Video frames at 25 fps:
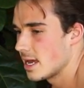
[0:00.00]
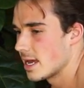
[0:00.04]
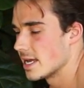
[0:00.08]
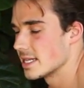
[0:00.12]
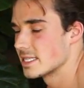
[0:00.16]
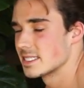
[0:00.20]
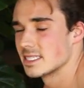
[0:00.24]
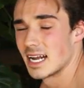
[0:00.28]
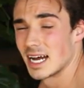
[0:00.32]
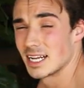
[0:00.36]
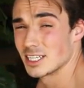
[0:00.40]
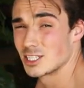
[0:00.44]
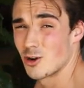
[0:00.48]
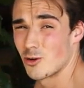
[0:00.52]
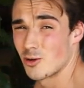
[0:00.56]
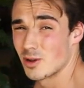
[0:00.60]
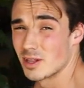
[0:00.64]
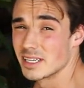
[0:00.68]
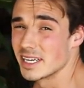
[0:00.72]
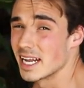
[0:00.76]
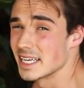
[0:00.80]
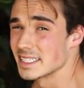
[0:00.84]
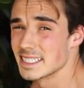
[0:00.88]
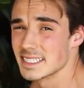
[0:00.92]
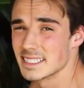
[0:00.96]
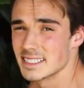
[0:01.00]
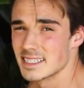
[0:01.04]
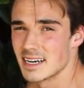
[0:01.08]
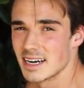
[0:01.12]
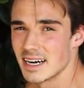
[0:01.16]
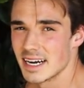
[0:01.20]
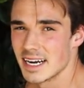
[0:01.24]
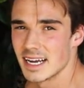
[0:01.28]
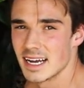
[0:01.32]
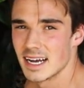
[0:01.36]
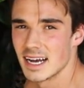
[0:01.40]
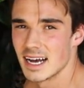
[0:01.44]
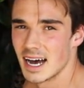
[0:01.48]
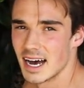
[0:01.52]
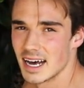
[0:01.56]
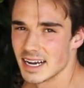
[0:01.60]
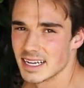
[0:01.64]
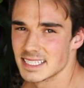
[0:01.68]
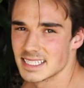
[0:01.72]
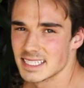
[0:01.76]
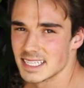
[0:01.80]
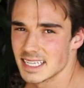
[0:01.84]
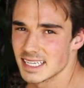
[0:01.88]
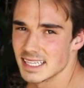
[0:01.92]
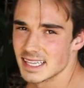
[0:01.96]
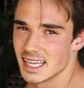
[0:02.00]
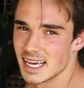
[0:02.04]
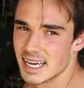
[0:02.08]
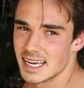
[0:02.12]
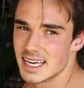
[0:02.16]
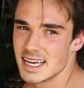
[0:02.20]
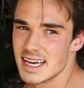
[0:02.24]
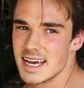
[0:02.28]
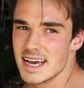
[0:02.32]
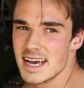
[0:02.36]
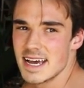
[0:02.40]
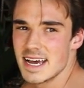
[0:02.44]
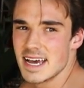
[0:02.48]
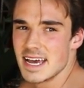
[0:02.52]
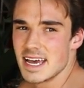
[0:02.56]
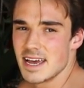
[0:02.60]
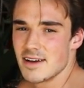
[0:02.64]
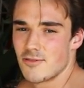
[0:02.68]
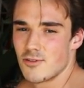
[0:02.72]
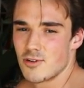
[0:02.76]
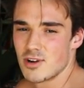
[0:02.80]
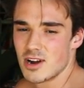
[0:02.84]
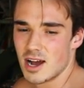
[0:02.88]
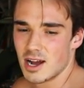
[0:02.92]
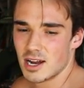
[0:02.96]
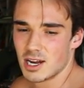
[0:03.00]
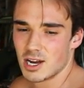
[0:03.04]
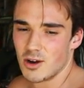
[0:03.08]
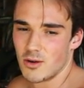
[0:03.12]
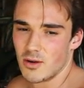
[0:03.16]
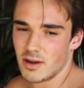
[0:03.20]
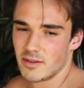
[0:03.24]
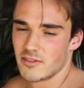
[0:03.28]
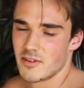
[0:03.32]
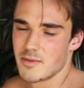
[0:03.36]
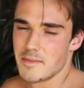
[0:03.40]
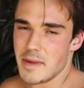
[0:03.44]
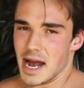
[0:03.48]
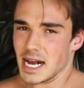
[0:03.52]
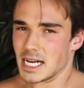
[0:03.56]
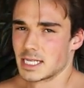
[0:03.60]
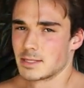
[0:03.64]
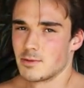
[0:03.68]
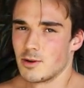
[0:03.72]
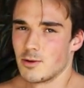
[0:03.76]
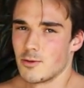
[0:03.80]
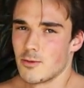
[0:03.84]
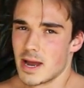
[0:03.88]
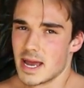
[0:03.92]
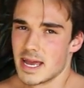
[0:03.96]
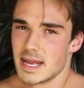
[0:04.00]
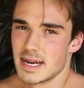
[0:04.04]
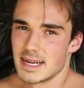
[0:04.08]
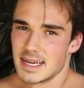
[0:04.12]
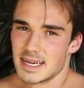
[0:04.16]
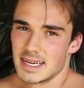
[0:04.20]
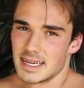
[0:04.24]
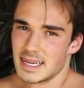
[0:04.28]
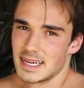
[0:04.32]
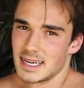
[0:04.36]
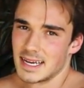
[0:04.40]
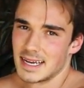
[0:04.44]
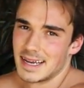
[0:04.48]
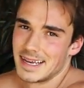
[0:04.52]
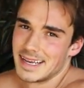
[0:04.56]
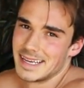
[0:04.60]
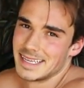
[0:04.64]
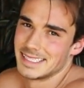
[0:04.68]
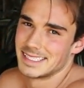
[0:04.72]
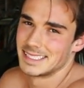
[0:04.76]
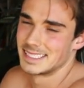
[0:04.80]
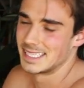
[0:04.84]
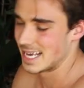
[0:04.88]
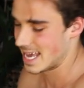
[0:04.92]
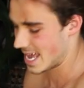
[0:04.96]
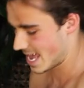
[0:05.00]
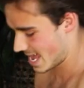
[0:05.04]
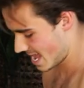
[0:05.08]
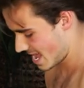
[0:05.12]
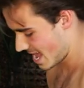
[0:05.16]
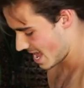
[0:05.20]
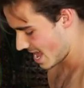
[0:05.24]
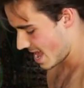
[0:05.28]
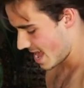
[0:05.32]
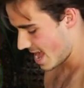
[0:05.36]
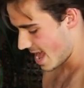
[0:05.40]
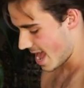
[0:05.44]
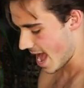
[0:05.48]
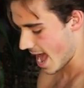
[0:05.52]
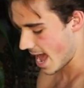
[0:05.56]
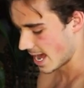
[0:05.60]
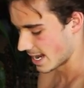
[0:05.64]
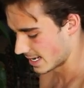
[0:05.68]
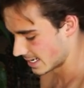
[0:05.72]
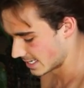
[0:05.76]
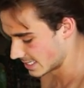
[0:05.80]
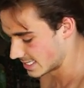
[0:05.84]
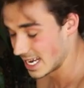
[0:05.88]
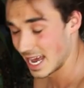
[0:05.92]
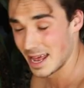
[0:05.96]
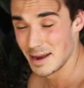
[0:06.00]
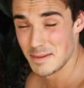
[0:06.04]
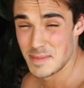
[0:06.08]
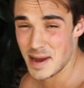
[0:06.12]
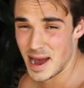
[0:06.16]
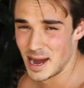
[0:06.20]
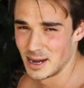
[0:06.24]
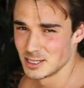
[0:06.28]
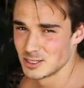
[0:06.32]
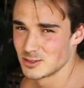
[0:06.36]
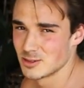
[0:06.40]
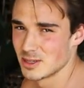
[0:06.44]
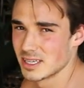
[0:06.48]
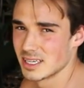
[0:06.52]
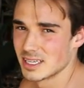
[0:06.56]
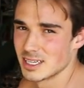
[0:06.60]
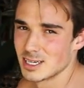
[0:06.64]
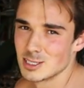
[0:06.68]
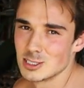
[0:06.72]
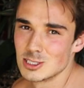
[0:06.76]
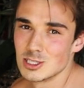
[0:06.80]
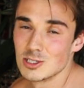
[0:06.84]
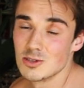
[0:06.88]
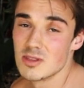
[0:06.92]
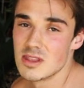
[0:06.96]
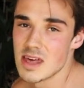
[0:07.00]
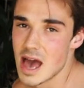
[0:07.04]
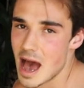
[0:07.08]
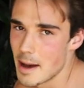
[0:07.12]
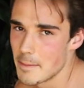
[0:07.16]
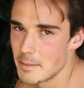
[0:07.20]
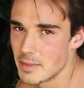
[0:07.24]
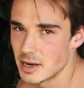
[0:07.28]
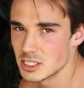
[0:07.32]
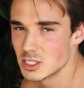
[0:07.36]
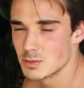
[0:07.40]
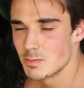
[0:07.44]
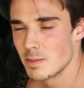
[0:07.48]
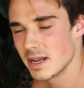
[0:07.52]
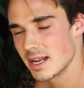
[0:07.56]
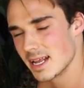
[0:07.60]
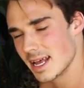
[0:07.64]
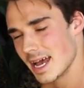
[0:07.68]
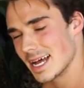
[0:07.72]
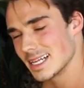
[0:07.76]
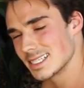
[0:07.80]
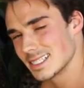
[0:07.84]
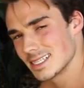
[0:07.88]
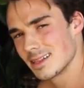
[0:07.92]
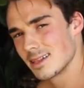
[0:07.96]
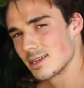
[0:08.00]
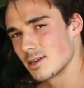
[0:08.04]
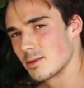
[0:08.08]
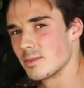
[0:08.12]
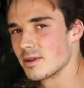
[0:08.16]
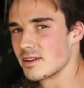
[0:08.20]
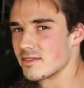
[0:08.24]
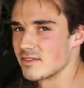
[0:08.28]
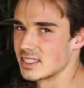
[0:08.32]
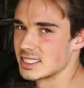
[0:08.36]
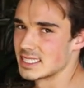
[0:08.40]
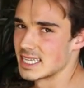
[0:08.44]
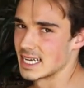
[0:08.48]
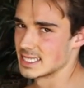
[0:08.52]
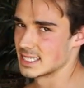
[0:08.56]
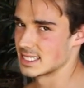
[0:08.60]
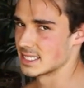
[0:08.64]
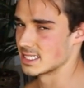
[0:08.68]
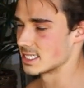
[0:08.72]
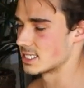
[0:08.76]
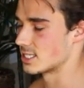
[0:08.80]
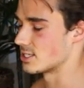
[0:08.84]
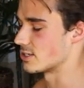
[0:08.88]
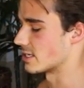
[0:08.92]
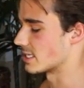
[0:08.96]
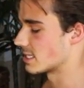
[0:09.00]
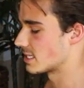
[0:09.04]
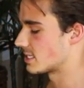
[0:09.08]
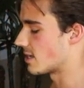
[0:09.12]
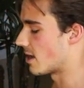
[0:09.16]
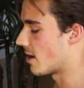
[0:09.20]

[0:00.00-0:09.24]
It's not totally necessary, honestly. Like, if we're not going for maximal weight, is adding 10 pounds really gonna do that much? But it adds a little bit of intensity to it.